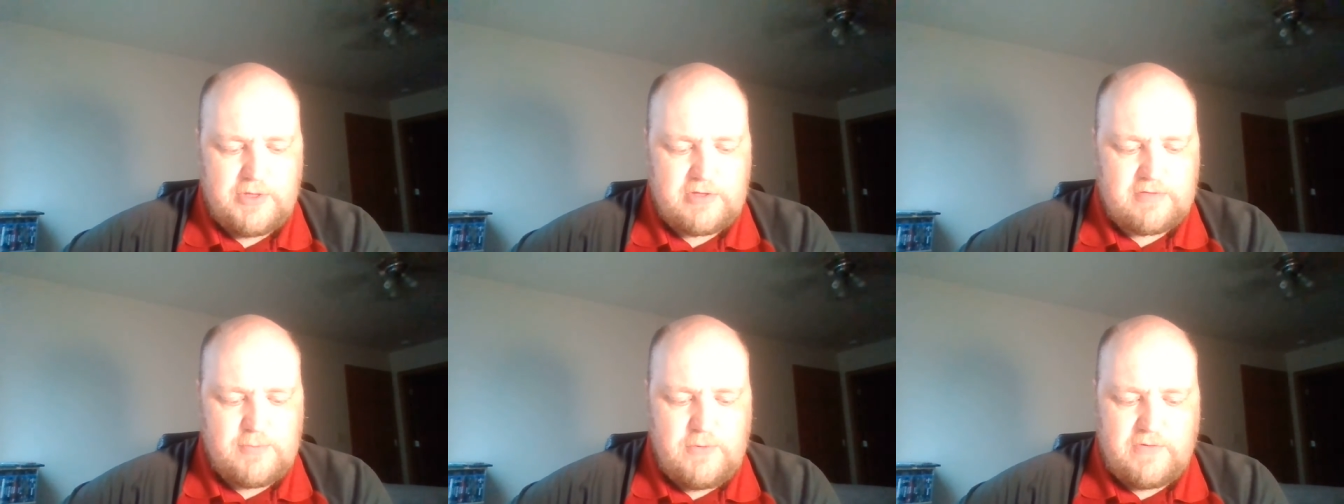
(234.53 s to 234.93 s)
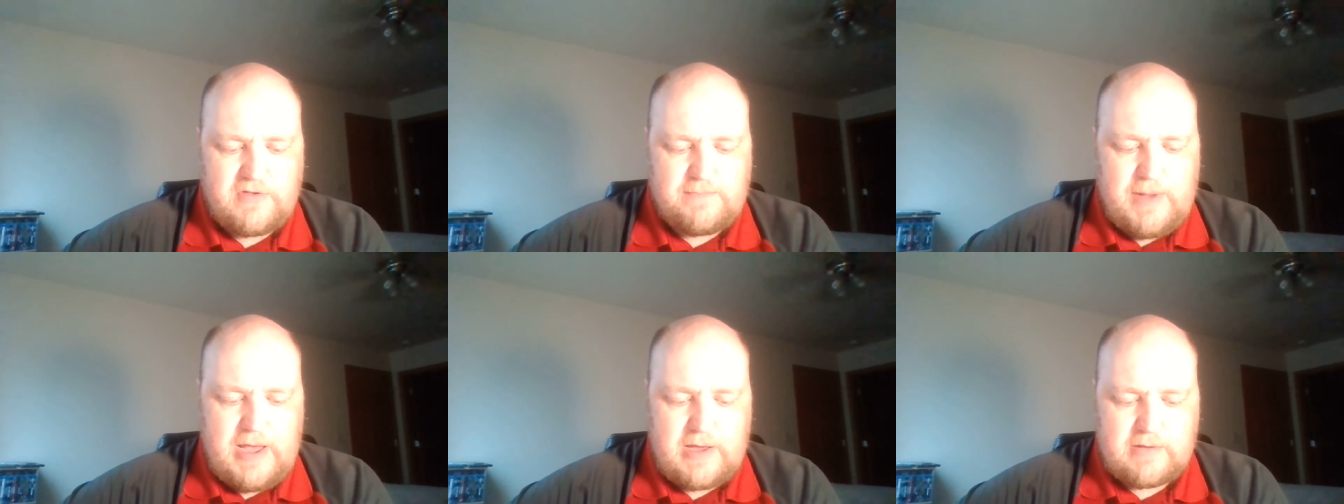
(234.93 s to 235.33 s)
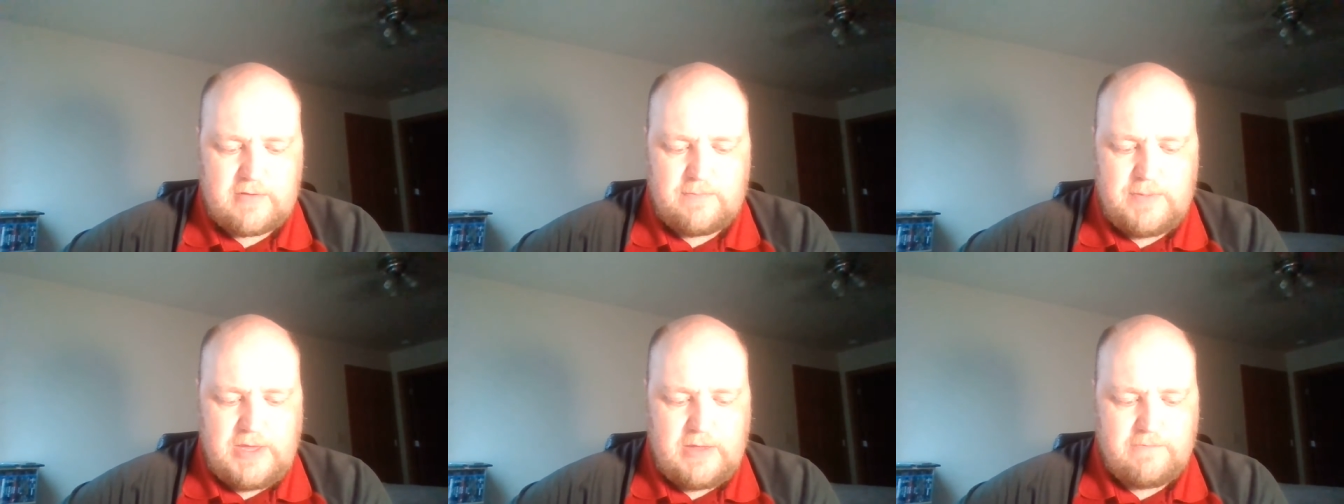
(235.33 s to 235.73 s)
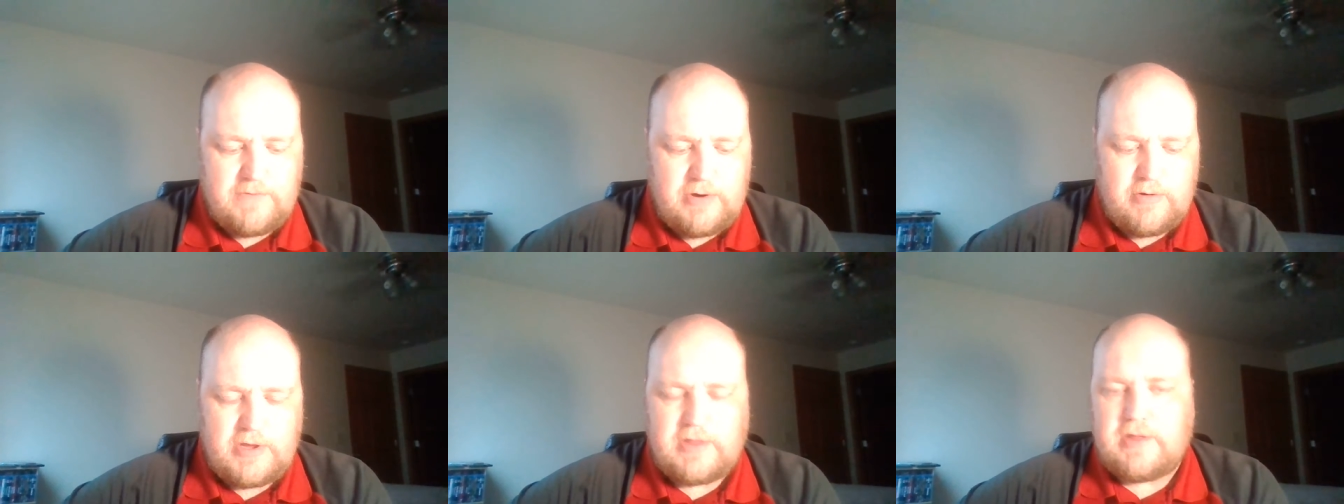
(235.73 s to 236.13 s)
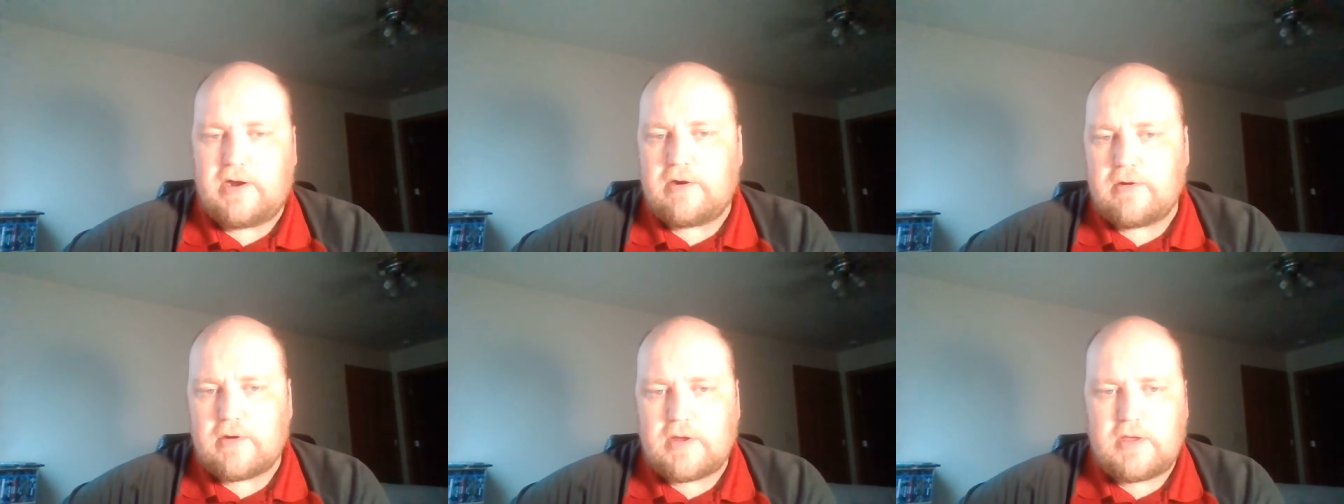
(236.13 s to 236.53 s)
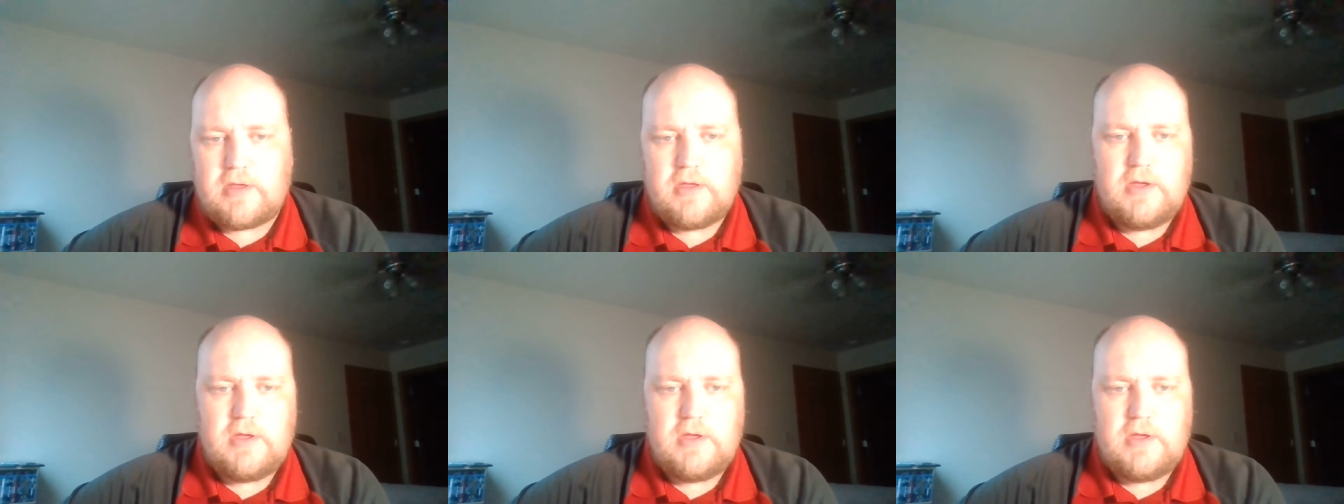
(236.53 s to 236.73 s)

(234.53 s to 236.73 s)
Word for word: This movie's back to being very dark.